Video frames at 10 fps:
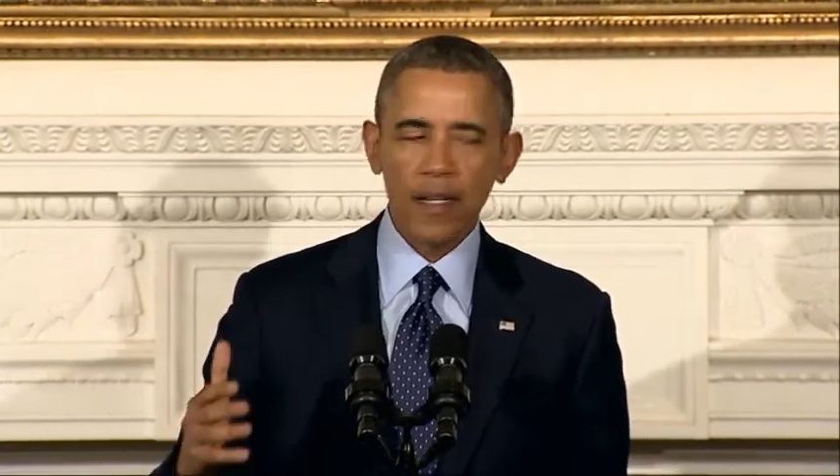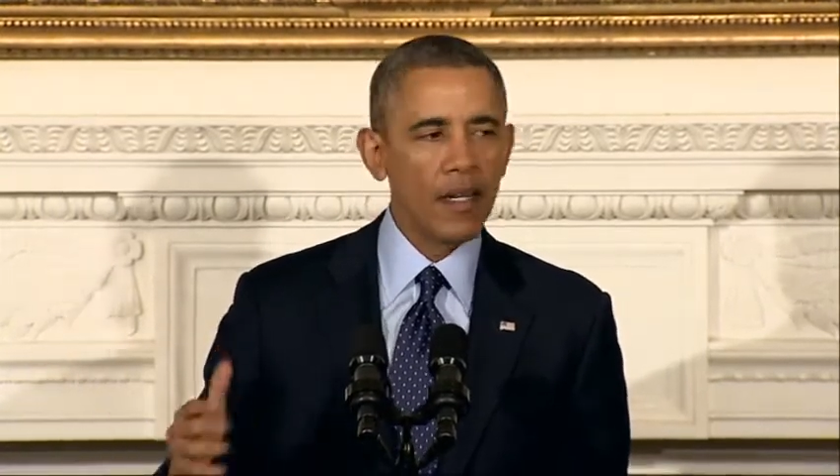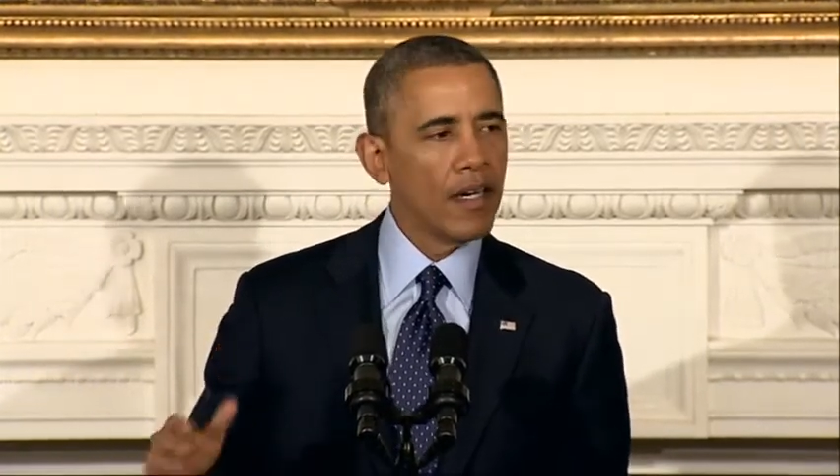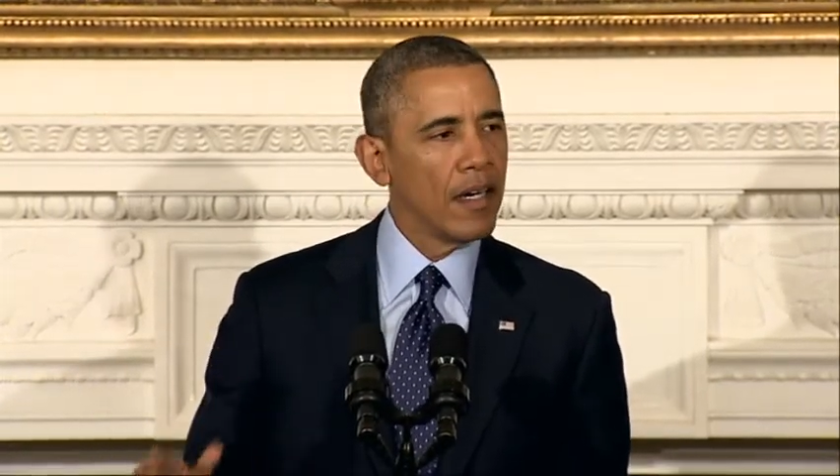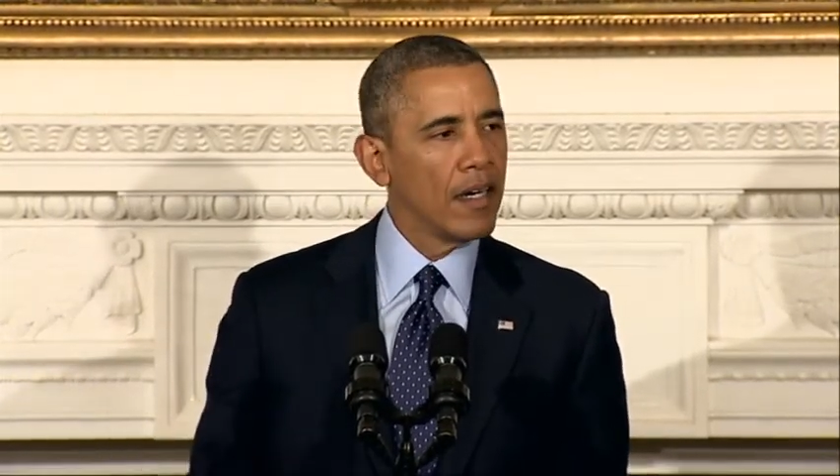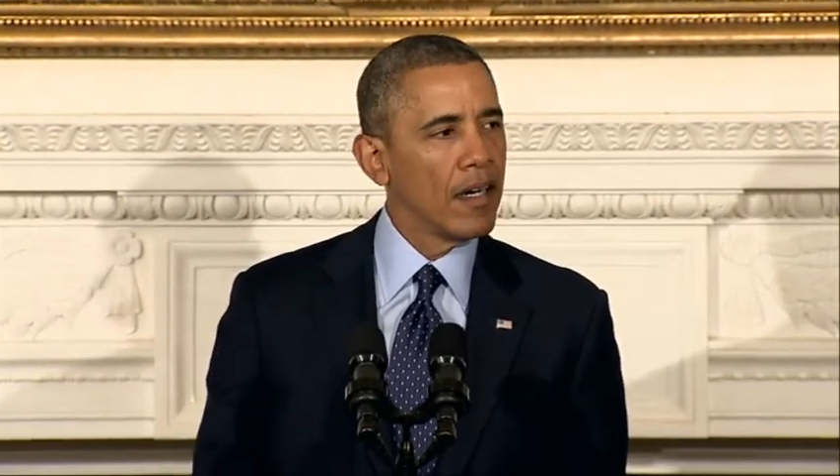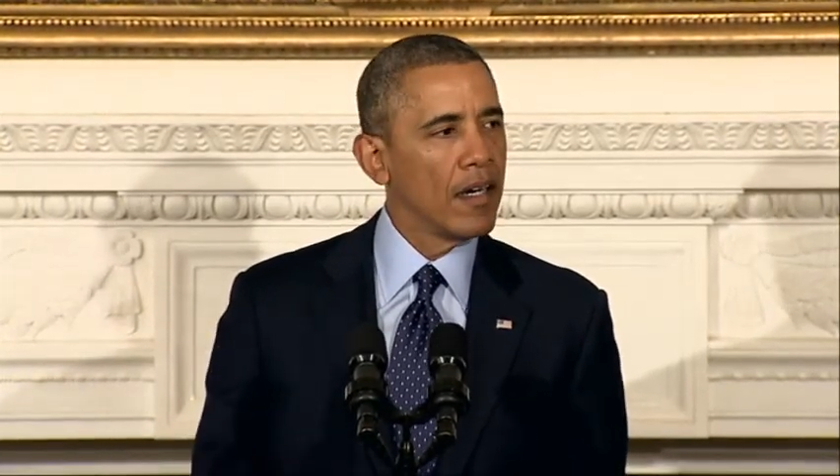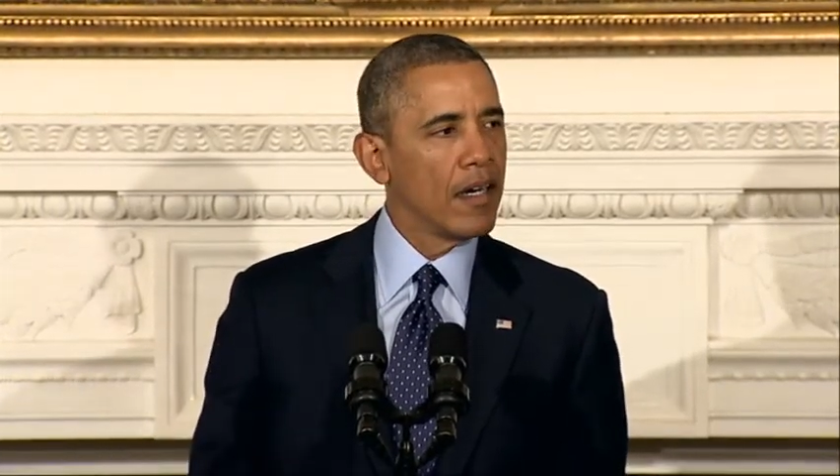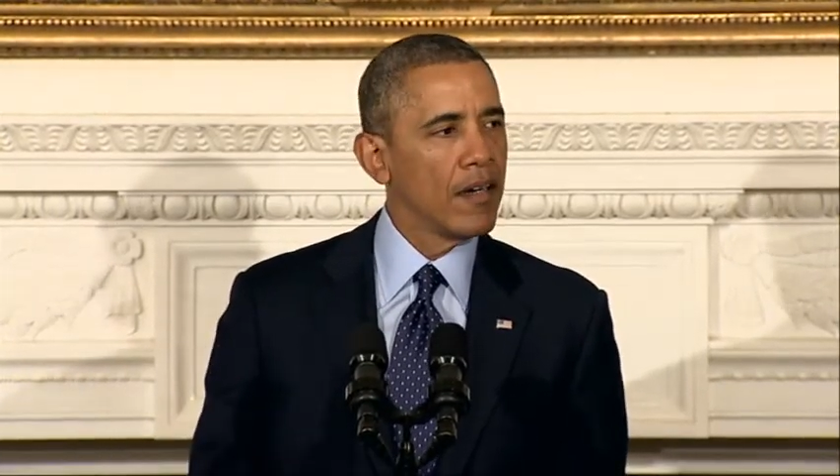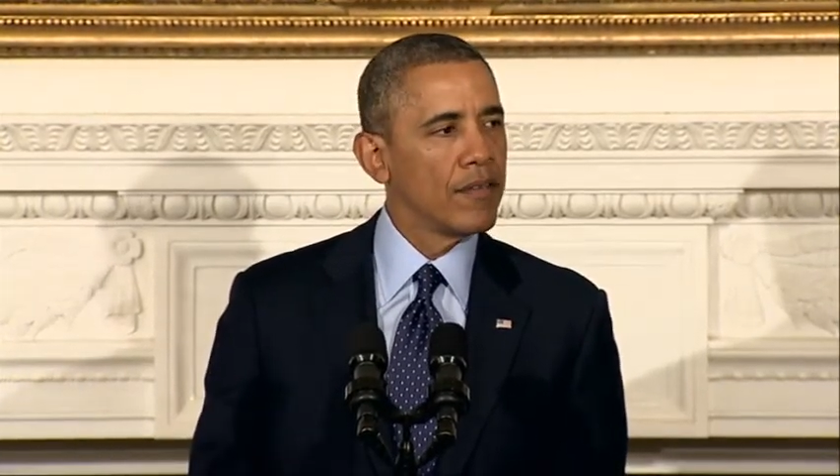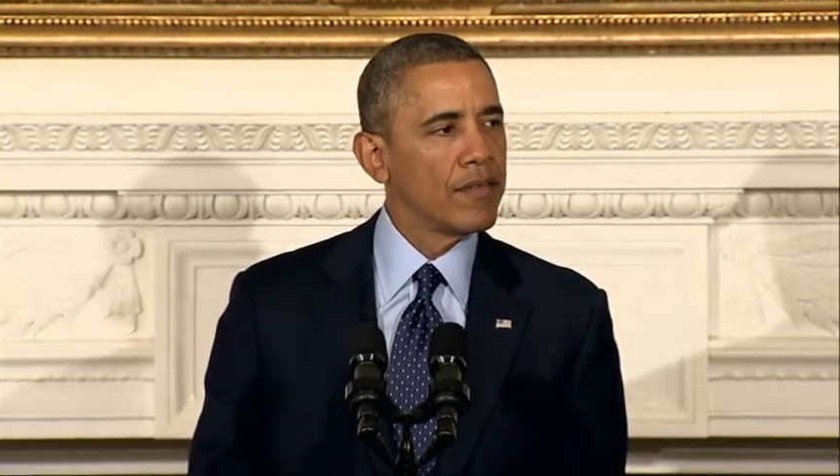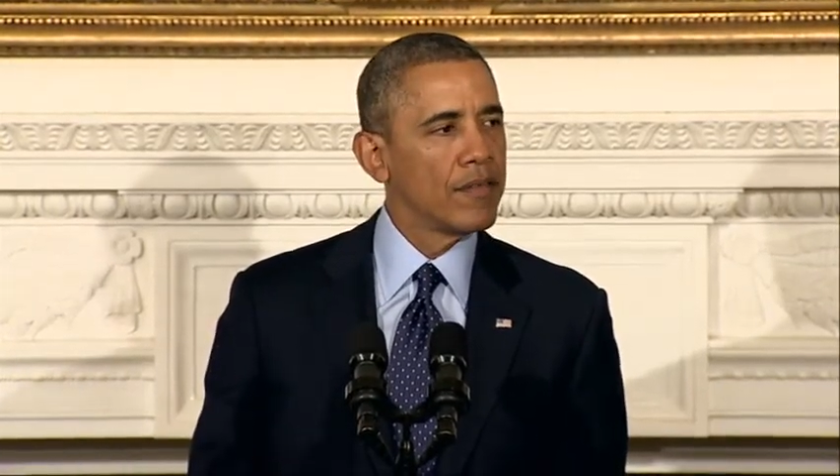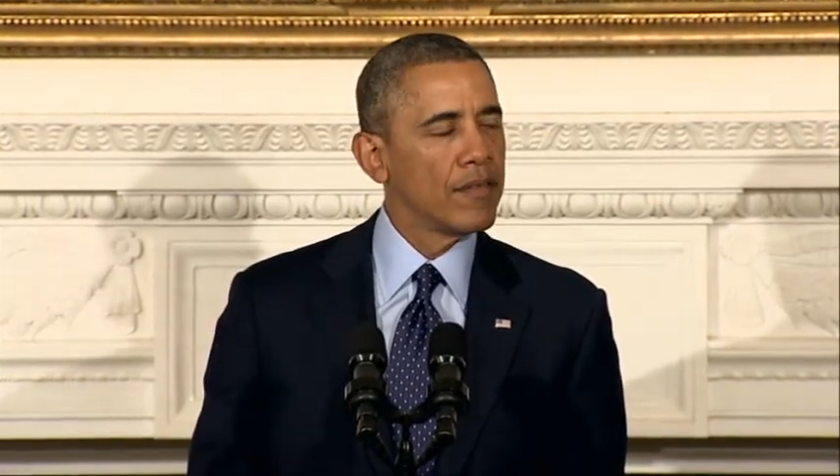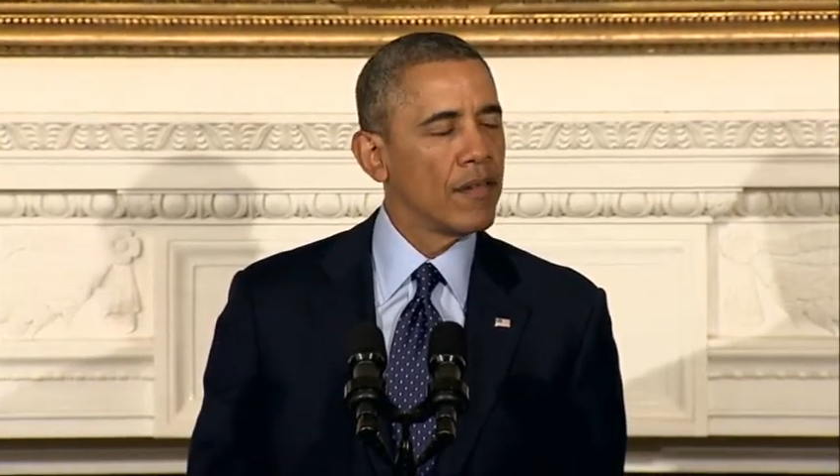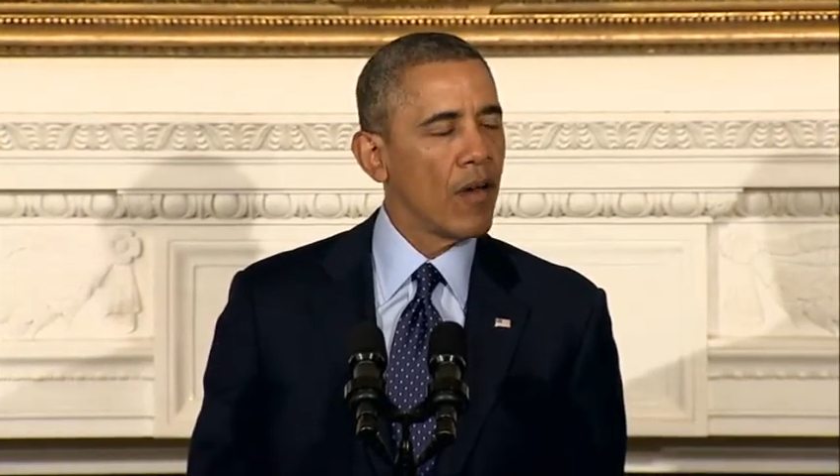uh,
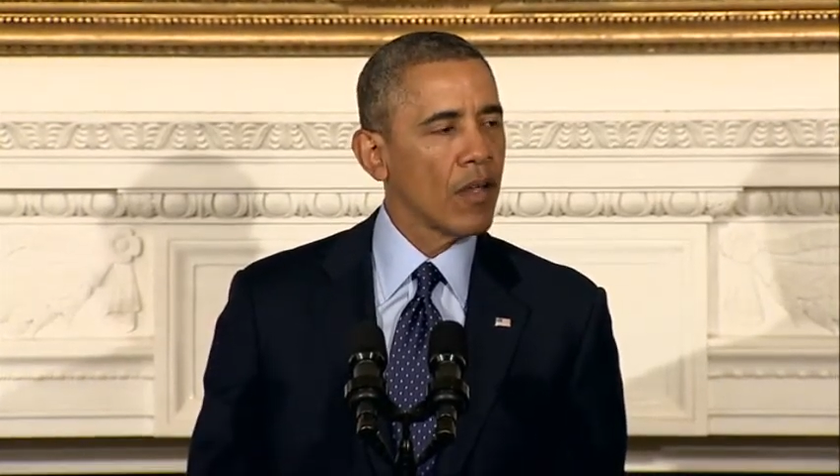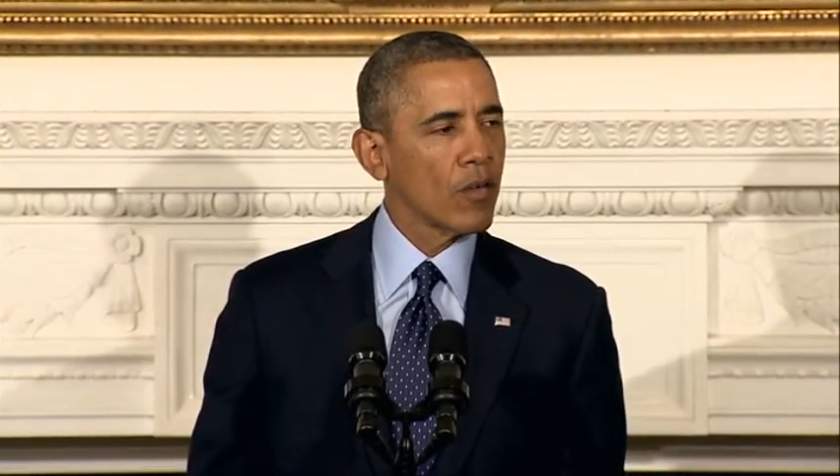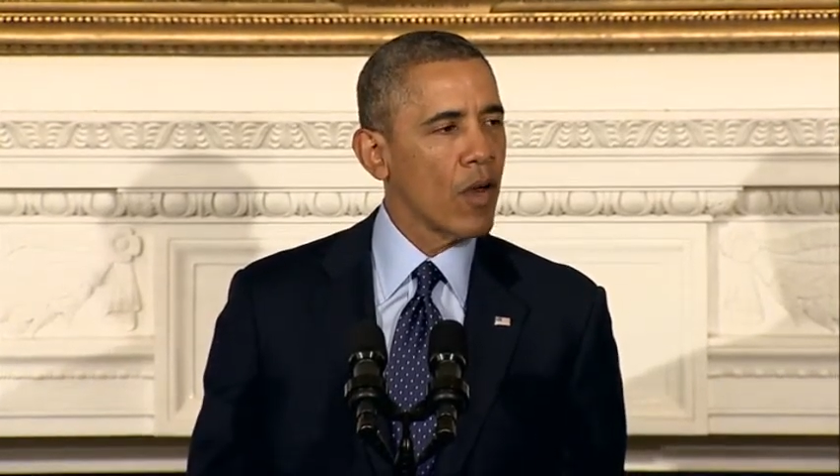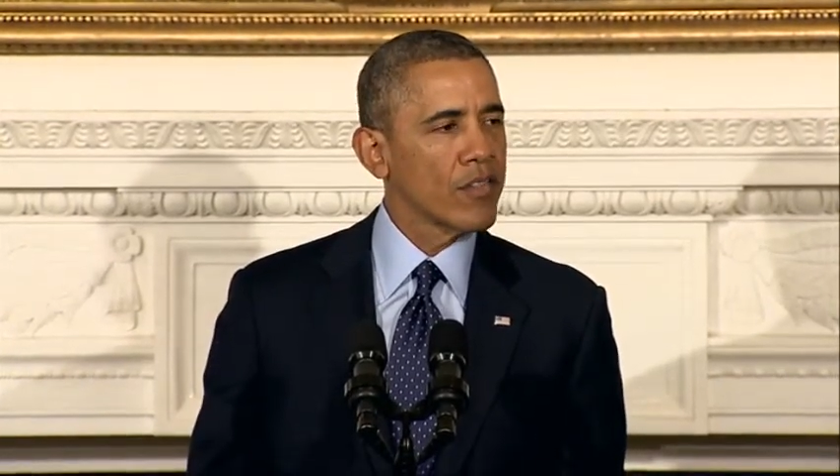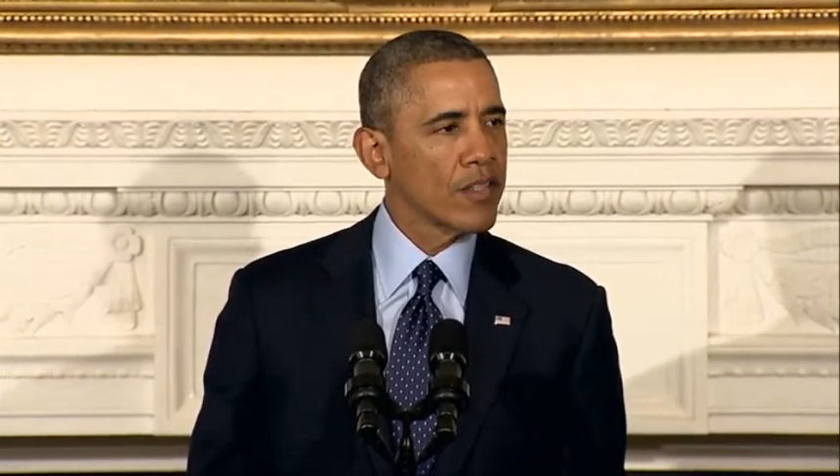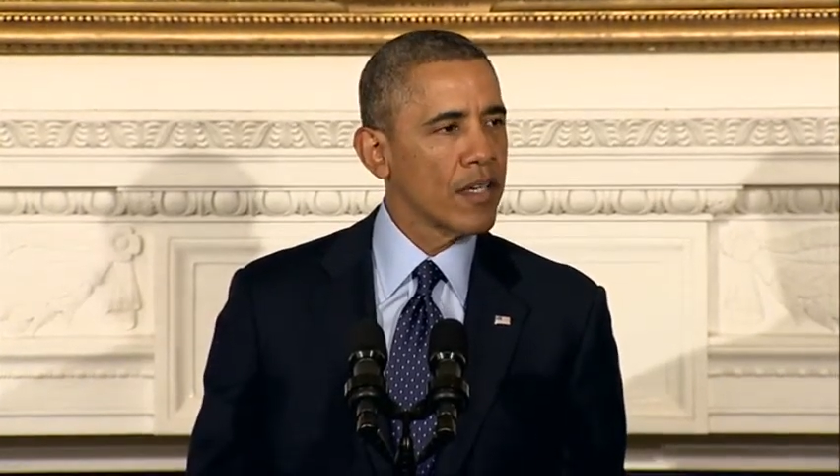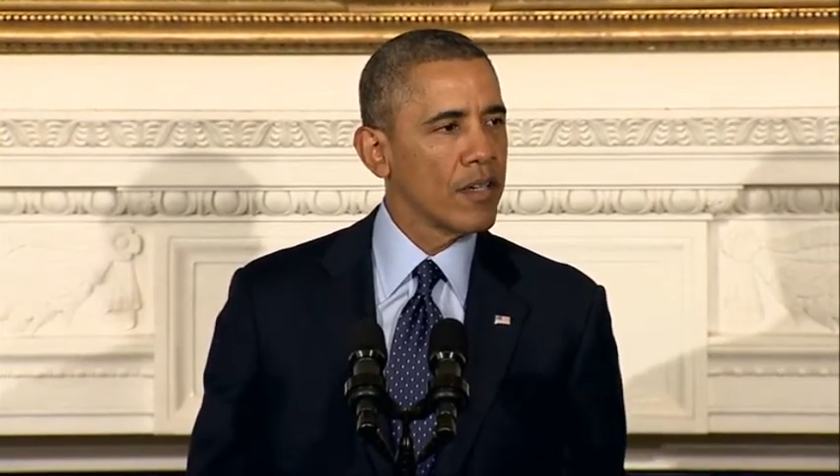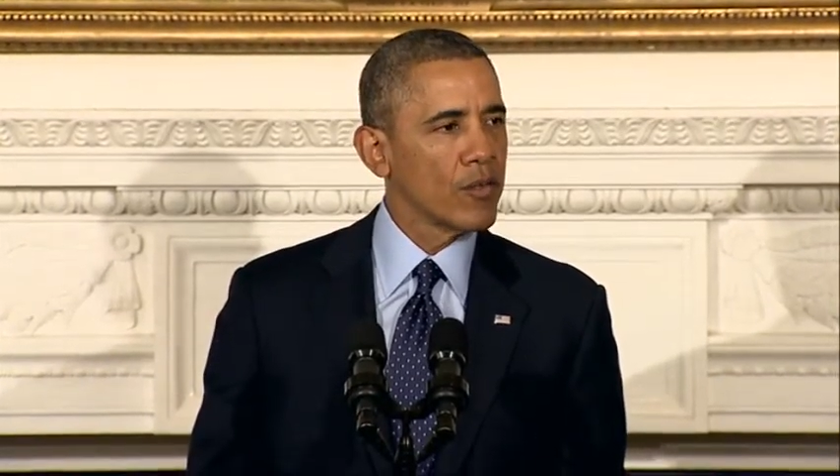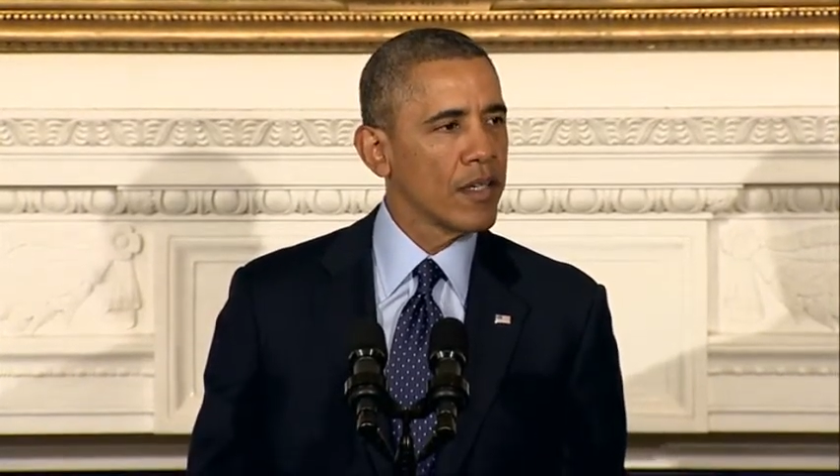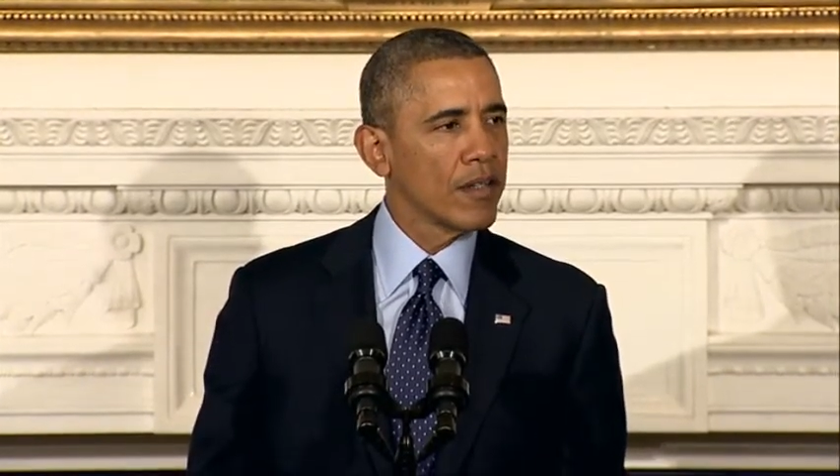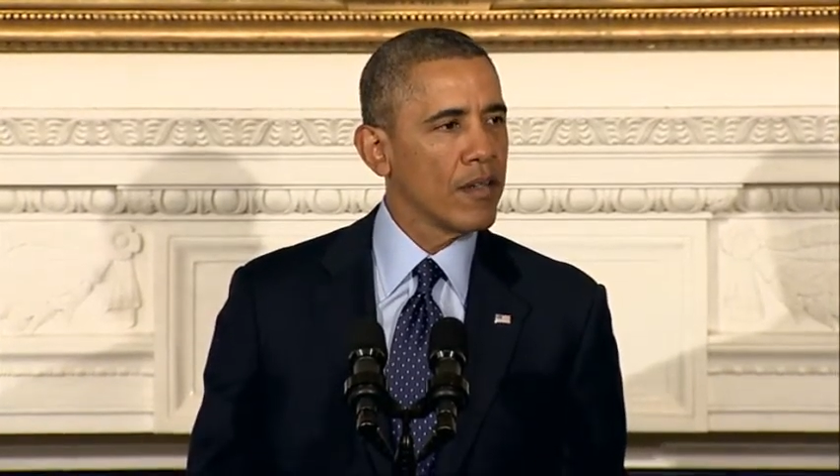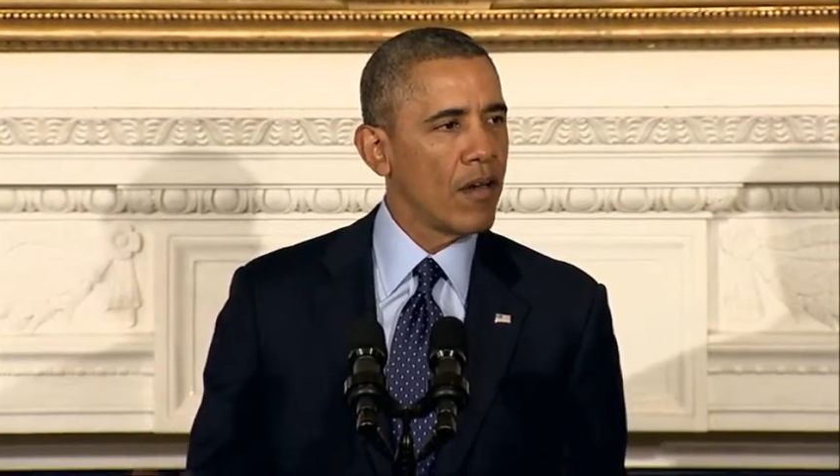of all across the country